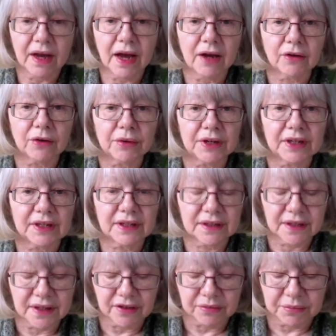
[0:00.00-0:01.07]
How quickly
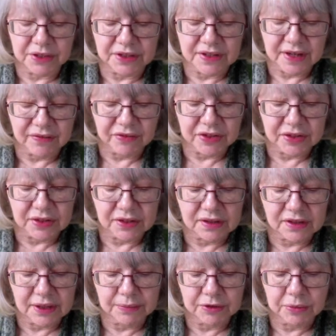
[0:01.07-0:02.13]
the government's emphasis
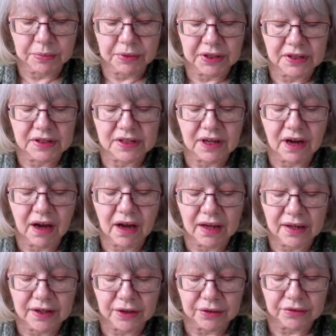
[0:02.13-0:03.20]
seemed to be
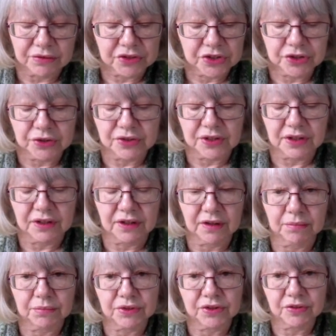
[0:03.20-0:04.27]
entirely on reducing the
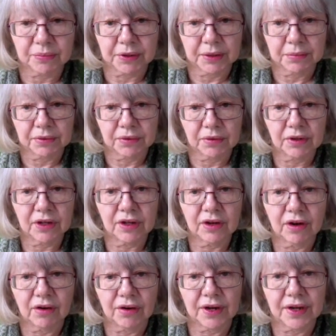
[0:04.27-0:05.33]
numbers of people
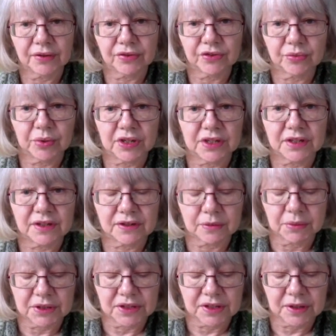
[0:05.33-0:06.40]
on out-of-work
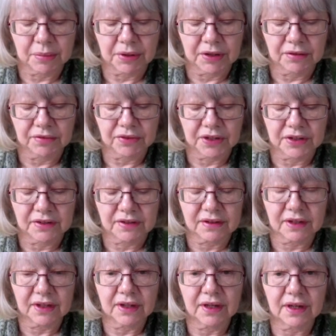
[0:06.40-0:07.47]
disability benefits,
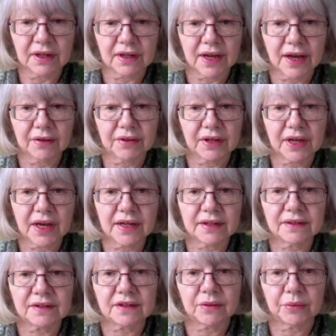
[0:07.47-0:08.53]
and how the
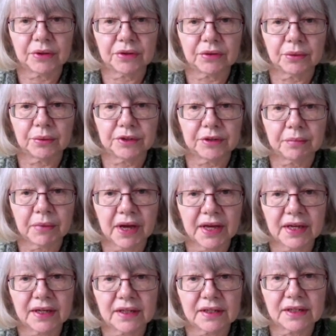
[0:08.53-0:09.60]
gains that we thought we'd
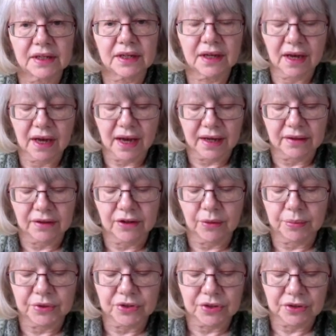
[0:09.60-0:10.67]
made and the
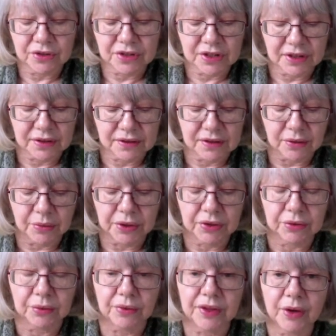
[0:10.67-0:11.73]
opportunities that we
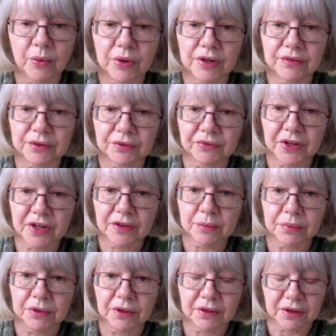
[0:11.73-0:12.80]
thought there were for further
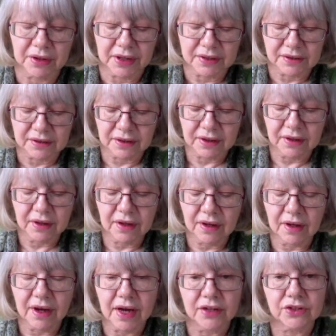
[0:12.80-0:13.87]
progress
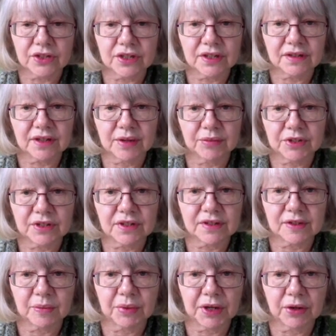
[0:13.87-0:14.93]
actually seemed to
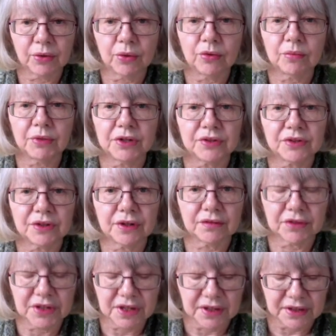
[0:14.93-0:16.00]
disappear almost
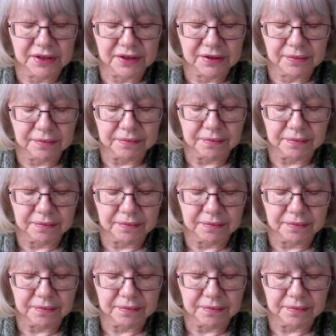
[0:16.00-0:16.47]
overnight.